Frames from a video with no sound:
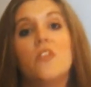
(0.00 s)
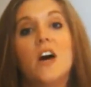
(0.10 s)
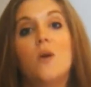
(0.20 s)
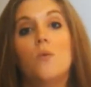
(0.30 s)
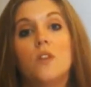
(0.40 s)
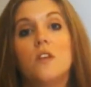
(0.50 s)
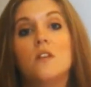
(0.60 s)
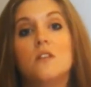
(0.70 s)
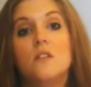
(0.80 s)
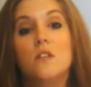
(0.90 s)
that
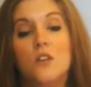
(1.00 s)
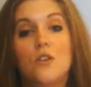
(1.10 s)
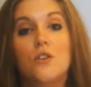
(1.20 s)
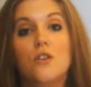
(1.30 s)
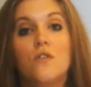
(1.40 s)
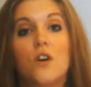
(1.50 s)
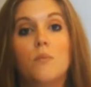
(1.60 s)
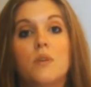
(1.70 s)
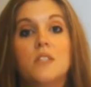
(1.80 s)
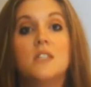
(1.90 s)
within the unit of
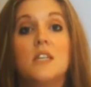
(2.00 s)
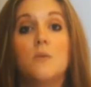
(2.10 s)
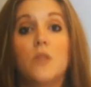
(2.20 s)
competency,